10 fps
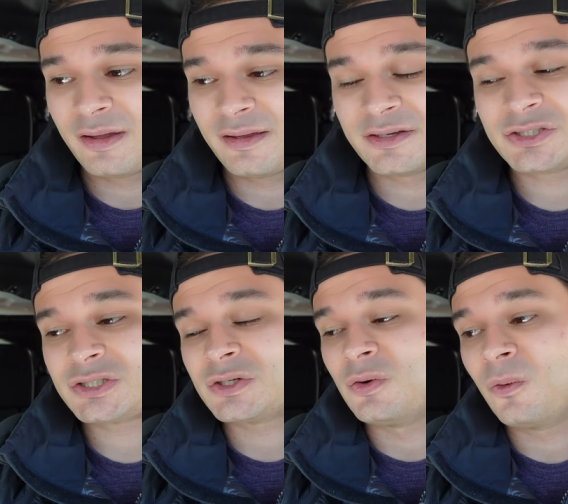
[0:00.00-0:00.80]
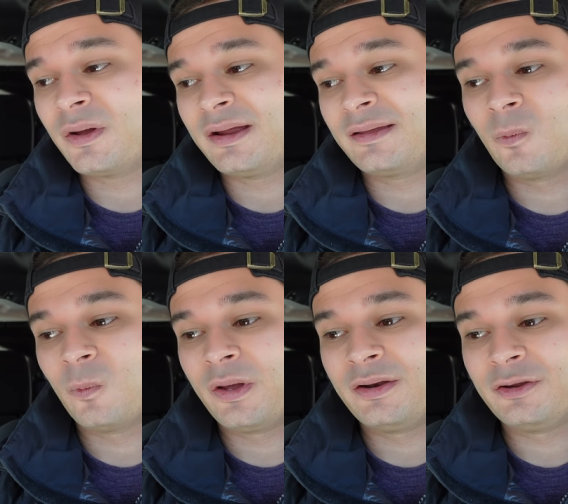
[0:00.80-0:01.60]
It's just annoying
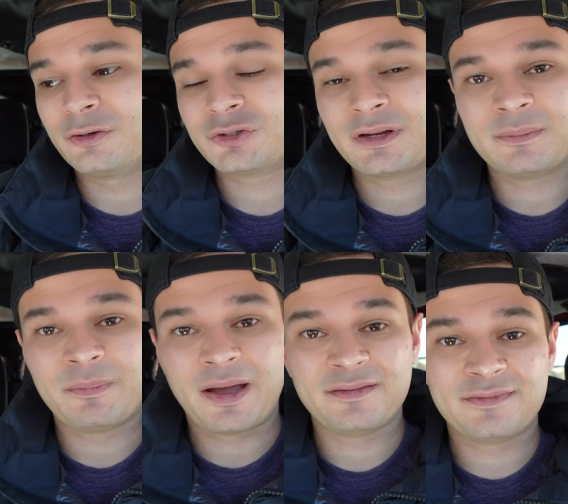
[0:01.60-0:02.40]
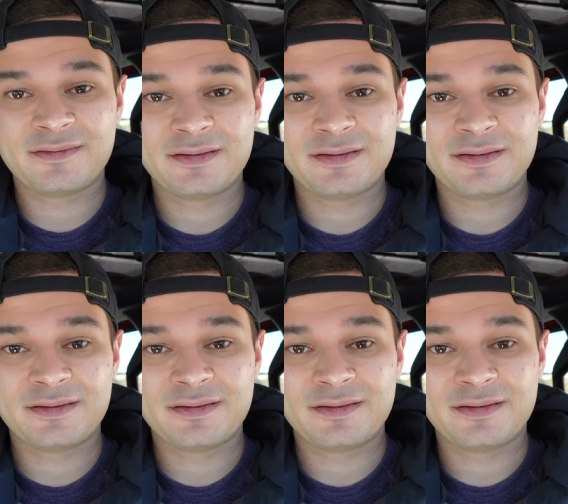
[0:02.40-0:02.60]
when you're trying to balance